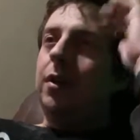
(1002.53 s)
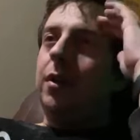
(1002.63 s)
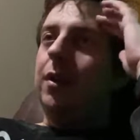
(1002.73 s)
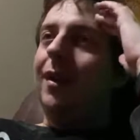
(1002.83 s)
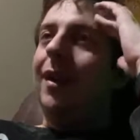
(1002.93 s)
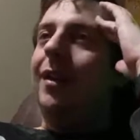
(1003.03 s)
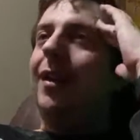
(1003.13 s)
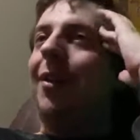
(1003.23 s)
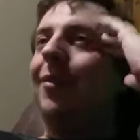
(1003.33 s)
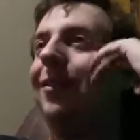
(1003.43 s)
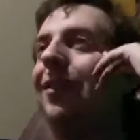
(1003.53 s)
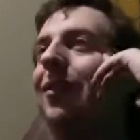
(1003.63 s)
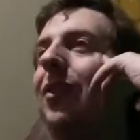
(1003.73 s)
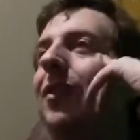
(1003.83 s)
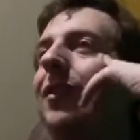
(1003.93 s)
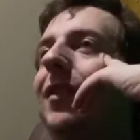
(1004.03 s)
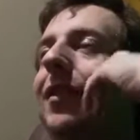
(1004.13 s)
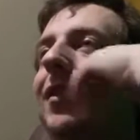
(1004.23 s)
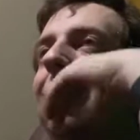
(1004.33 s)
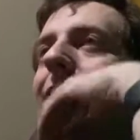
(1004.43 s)
Okay, and that was
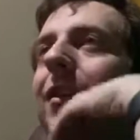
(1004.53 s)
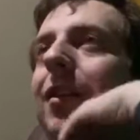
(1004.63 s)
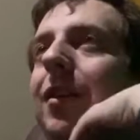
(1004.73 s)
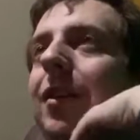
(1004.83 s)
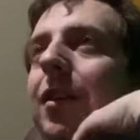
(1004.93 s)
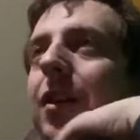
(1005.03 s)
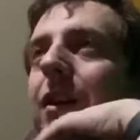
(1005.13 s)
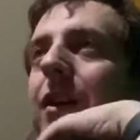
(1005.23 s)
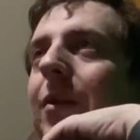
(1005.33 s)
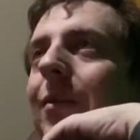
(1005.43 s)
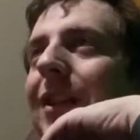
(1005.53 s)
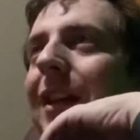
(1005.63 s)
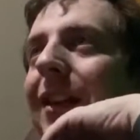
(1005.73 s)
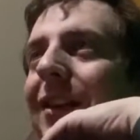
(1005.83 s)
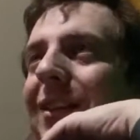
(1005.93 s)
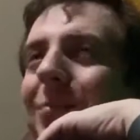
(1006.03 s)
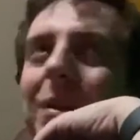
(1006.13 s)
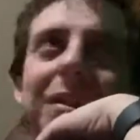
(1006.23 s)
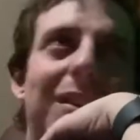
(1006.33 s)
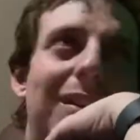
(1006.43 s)
during was that this month?